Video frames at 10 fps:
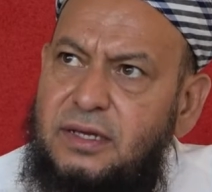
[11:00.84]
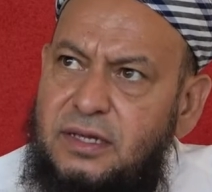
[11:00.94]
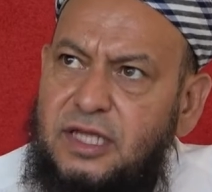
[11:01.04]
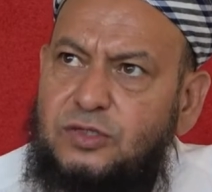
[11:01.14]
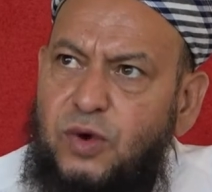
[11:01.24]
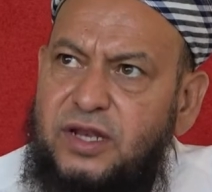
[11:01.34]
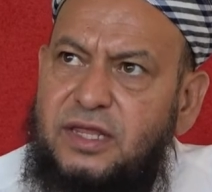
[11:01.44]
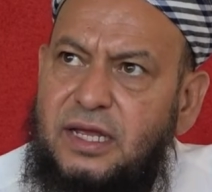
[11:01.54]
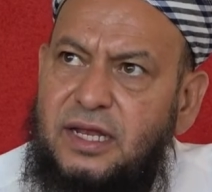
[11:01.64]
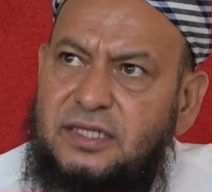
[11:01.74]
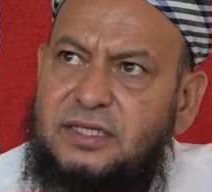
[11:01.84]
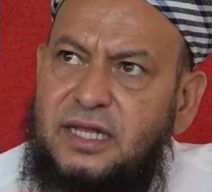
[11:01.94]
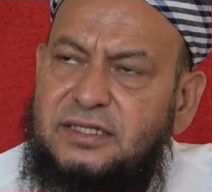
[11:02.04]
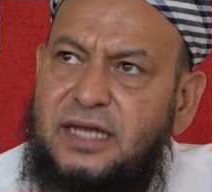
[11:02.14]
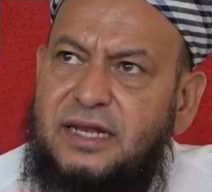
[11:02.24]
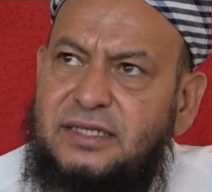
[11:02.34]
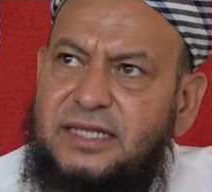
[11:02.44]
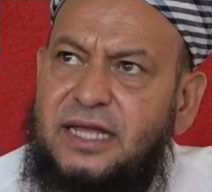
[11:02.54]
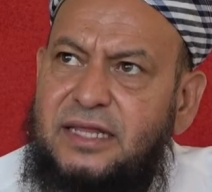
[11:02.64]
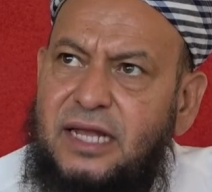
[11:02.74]
That's one thing. Let's
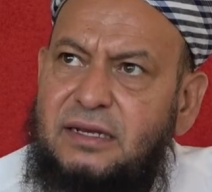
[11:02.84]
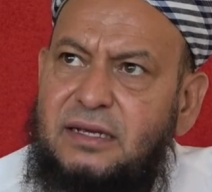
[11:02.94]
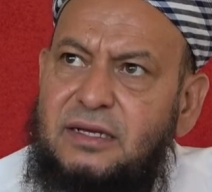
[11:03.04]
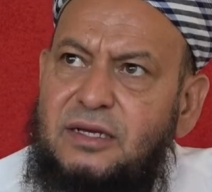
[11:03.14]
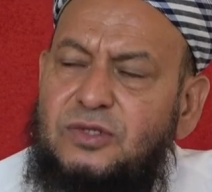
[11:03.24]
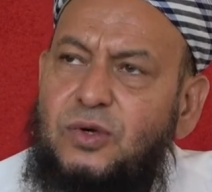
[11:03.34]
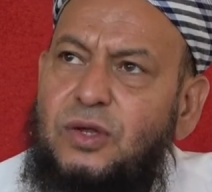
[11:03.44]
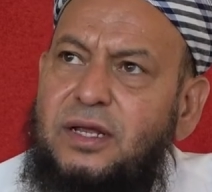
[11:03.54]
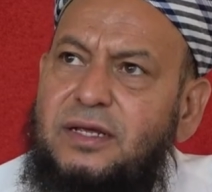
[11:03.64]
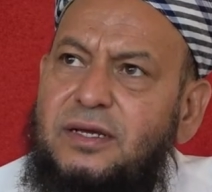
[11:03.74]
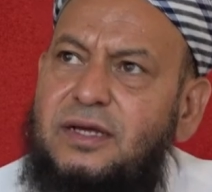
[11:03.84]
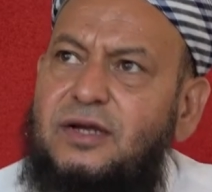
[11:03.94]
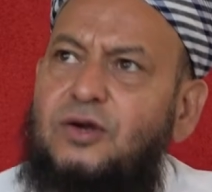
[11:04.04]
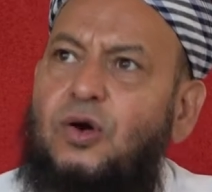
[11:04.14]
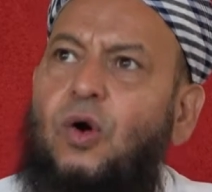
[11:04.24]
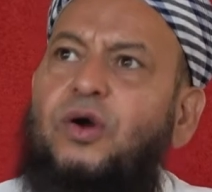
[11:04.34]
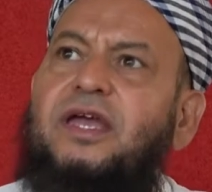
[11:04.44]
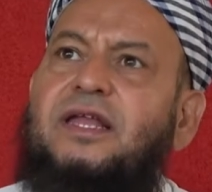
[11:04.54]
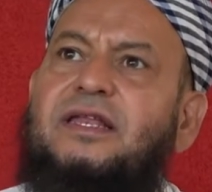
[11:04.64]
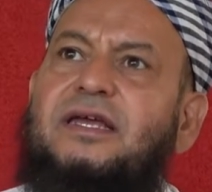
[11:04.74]
understand that. So go
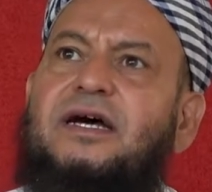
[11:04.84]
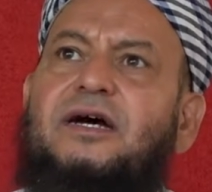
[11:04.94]
in here